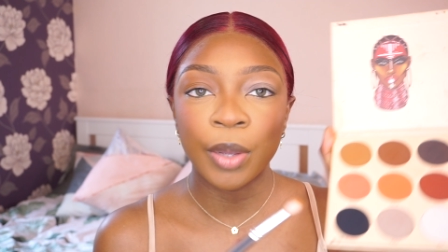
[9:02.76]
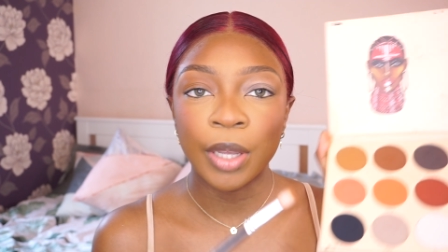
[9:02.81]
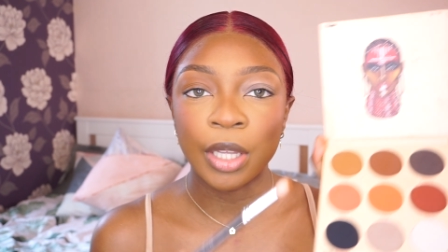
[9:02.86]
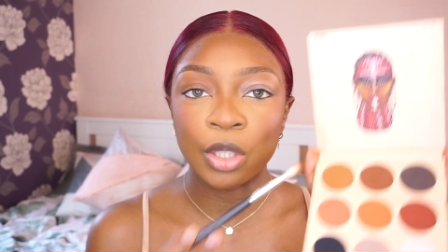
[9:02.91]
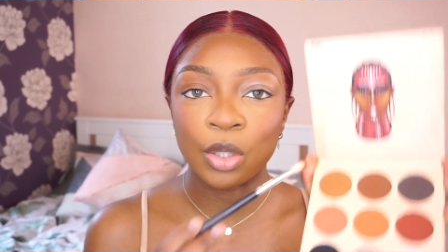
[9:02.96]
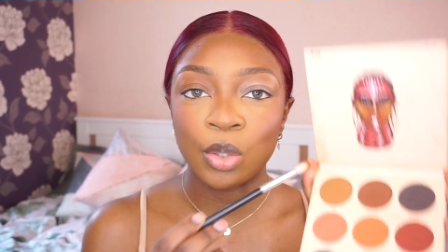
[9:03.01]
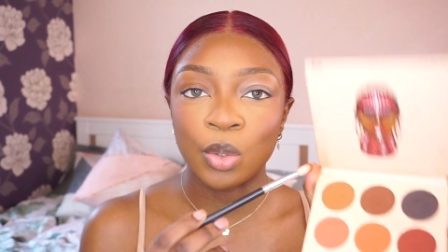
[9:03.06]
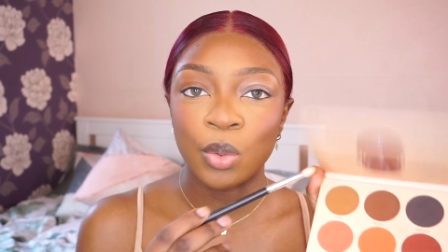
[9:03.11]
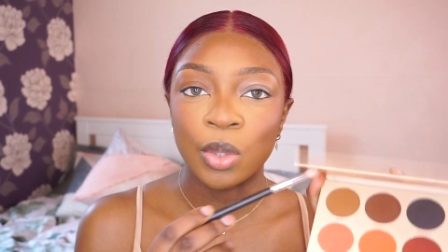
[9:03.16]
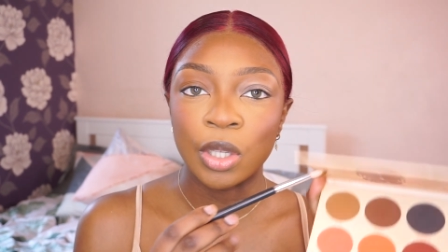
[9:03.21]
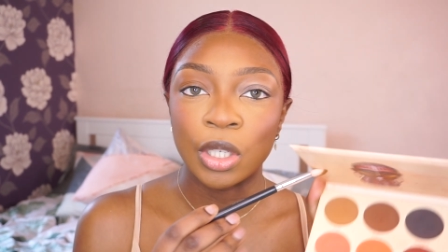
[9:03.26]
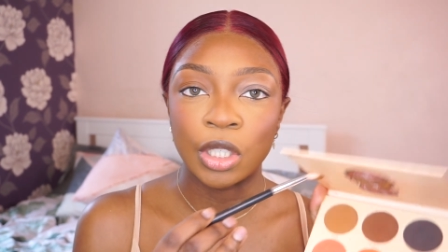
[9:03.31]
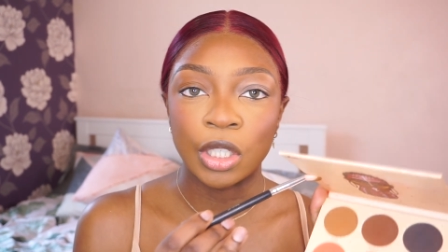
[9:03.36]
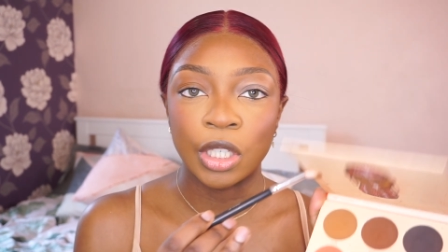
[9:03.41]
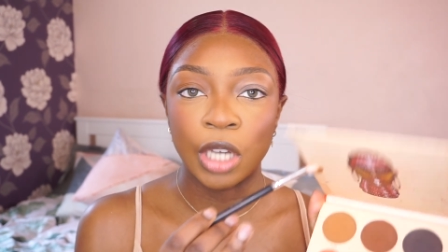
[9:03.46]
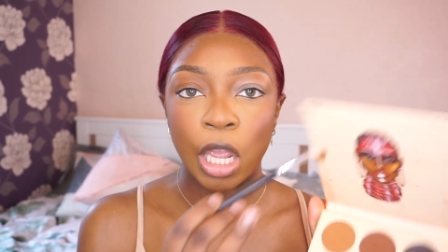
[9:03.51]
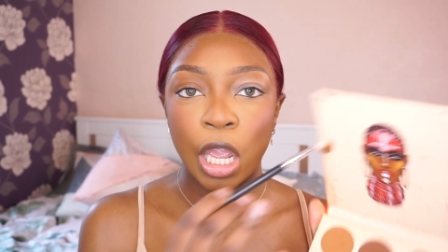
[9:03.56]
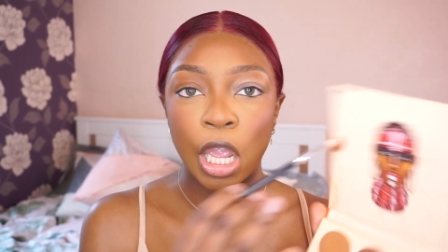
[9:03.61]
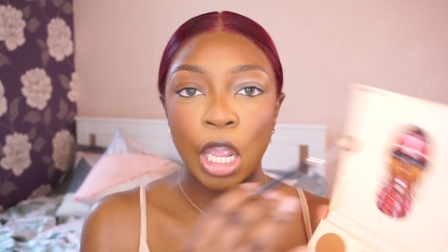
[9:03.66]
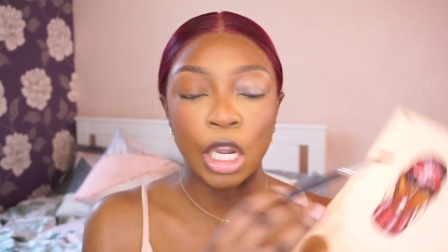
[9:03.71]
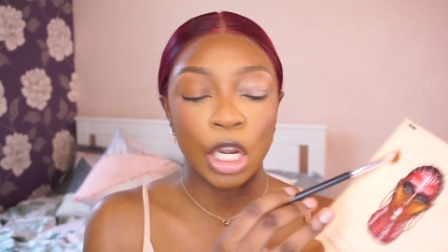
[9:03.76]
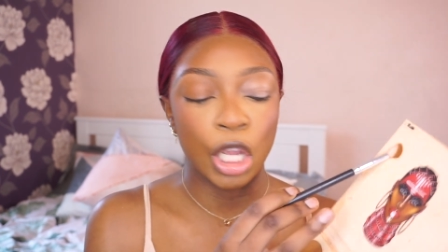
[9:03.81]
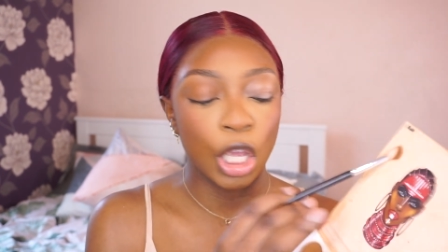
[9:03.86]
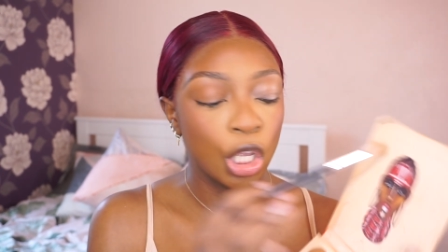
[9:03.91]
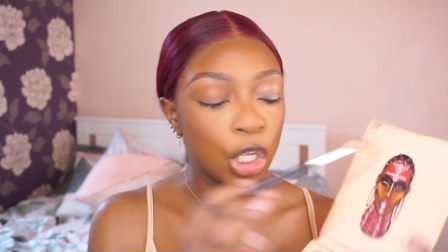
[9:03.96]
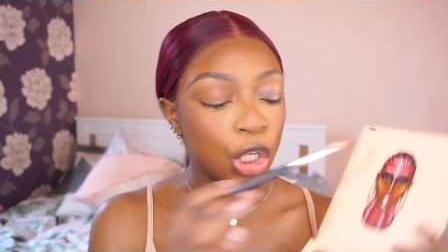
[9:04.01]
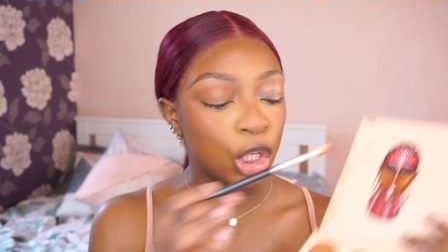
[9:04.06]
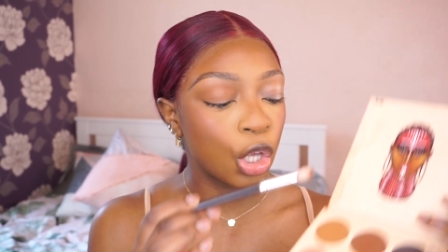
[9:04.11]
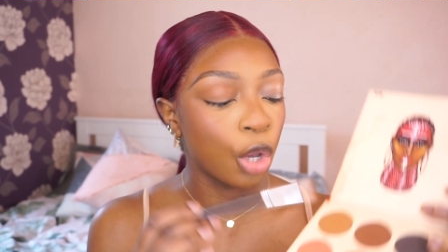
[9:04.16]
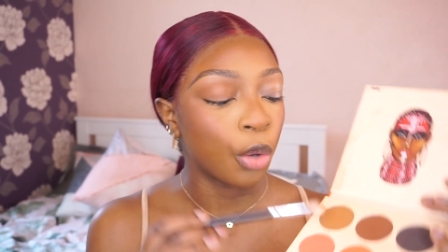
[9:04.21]
into the shade
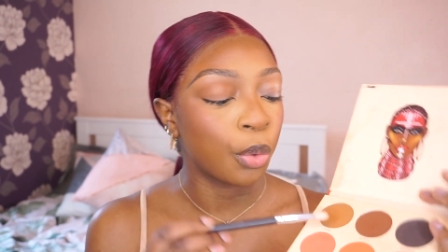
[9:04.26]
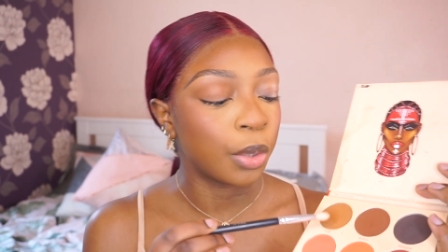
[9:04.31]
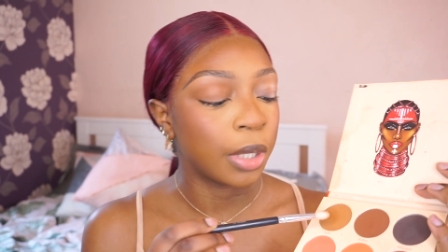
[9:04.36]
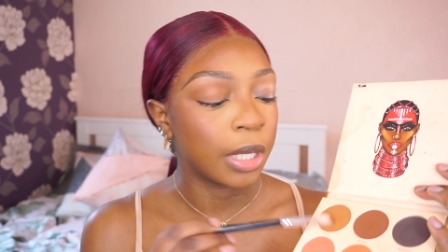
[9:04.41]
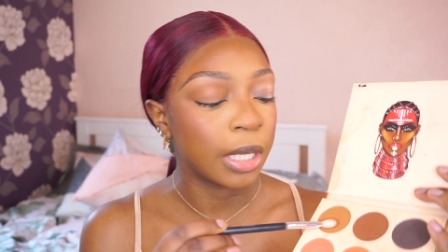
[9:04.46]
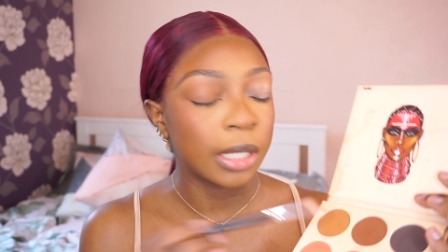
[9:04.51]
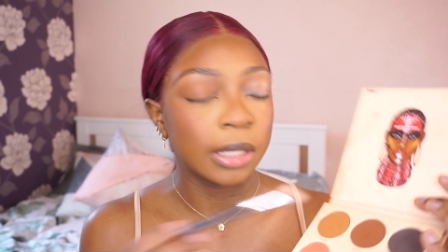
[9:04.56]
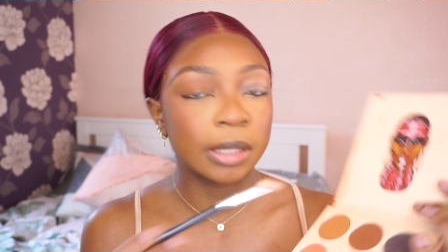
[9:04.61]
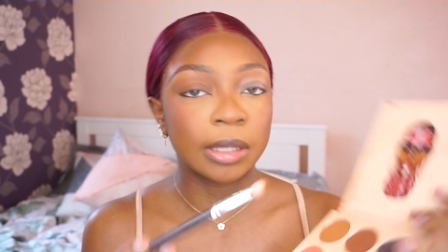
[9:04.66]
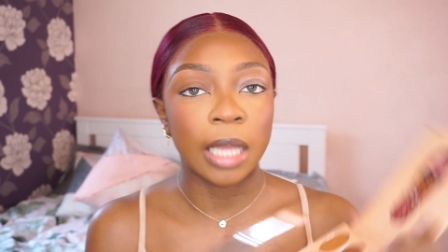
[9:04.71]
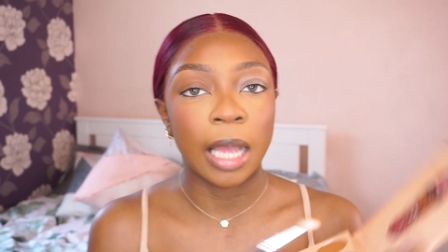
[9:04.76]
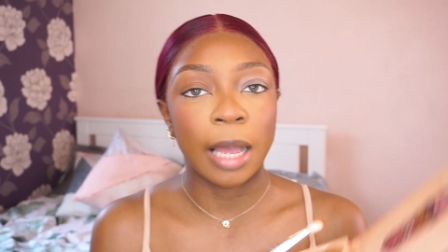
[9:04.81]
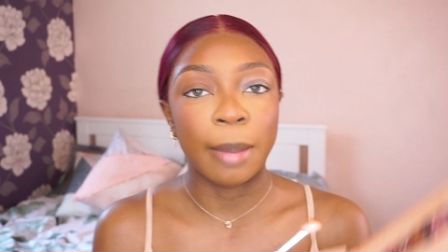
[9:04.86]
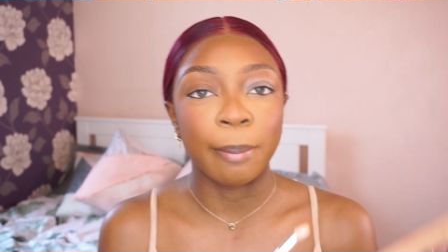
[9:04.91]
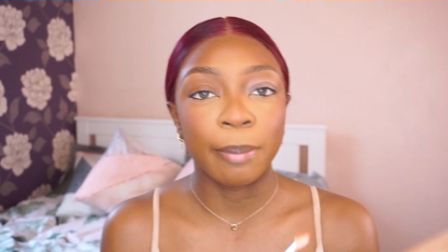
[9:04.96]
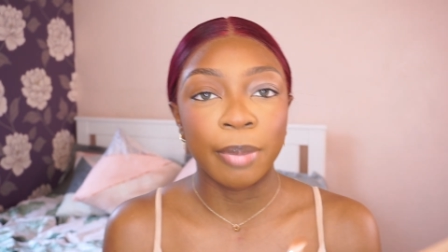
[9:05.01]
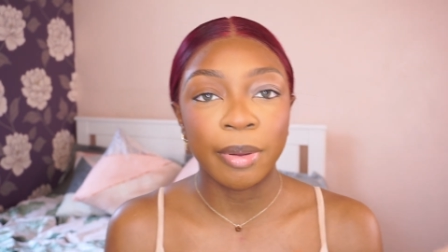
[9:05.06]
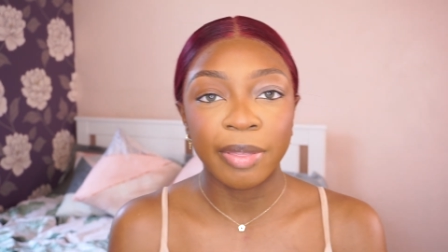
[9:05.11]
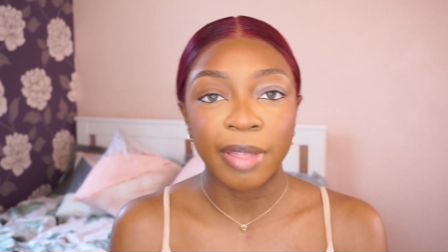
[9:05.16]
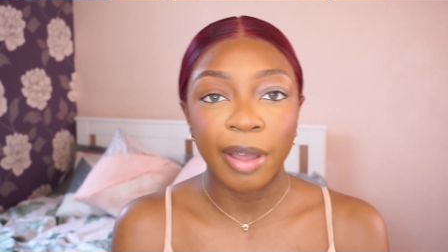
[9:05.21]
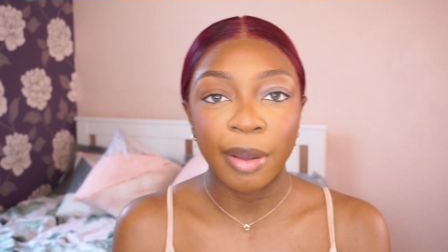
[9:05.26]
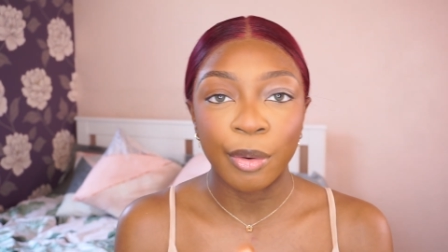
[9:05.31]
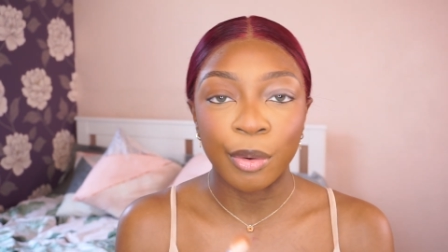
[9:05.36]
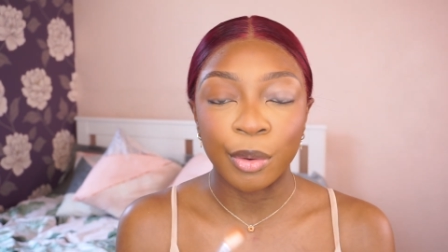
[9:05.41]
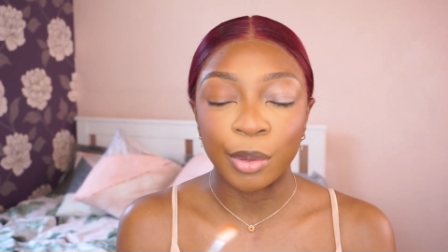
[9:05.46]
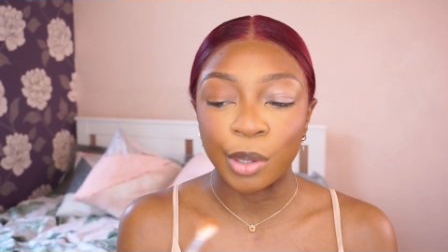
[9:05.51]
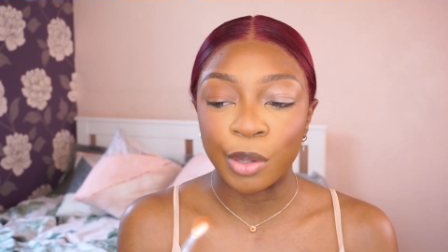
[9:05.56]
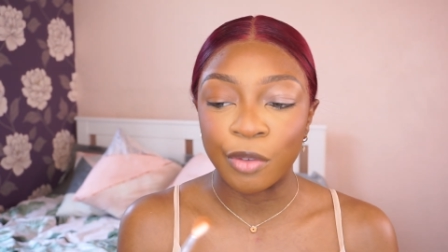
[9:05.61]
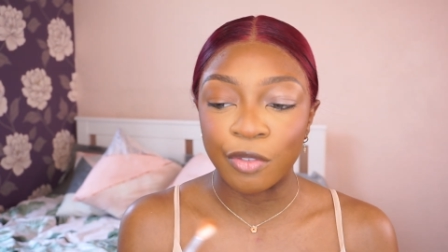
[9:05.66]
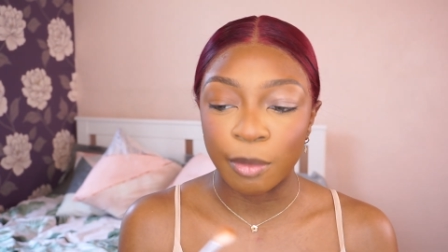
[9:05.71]
Yode It and put that
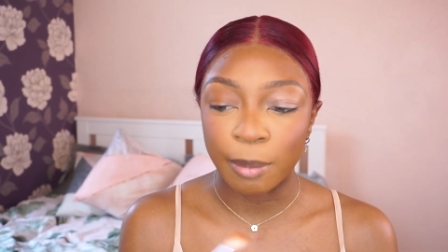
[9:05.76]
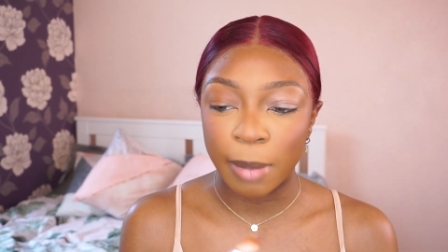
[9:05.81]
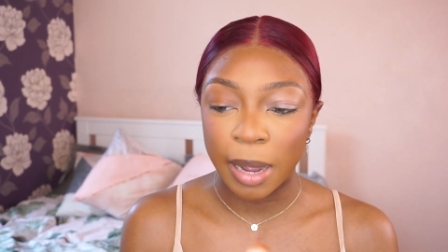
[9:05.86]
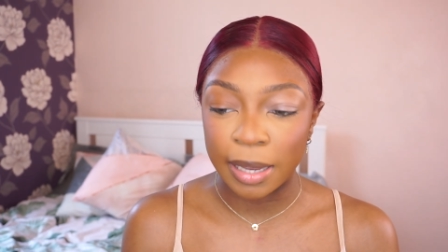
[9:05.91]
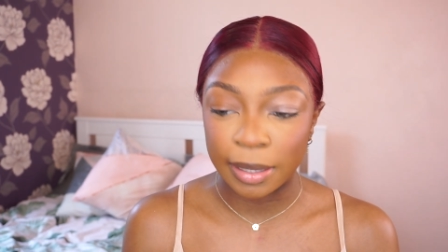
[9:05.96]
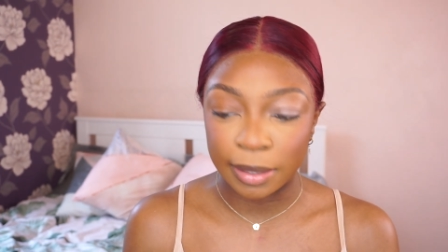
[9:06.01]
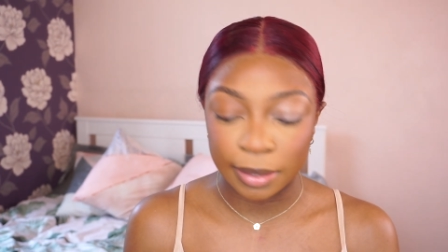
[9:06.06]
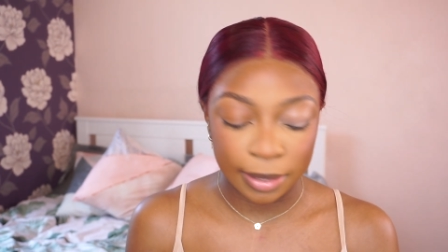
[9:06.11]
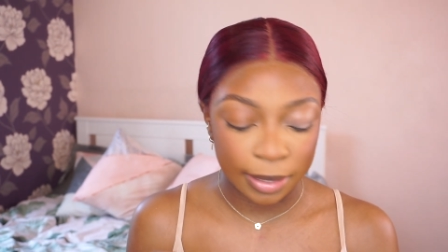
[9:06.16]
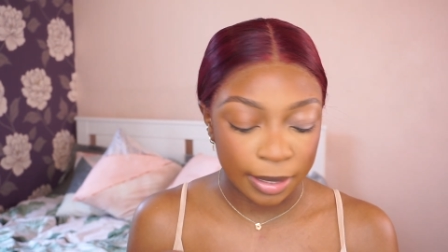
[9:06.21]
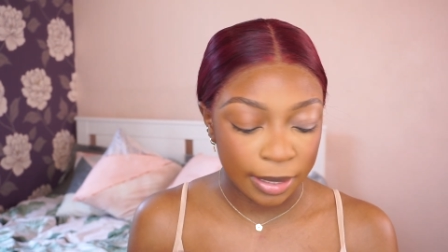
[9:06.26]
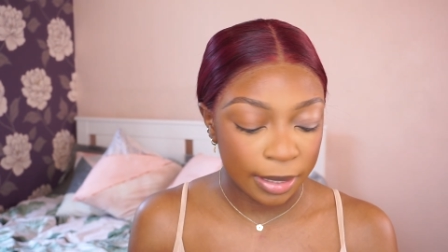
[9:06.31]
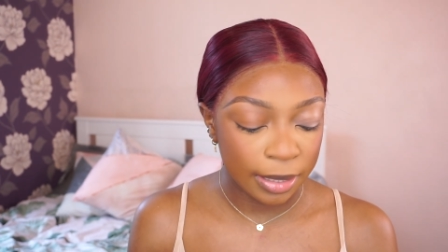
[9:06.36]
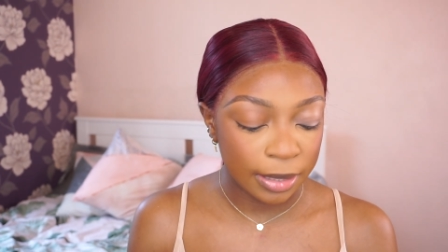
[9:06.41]
all over my lid.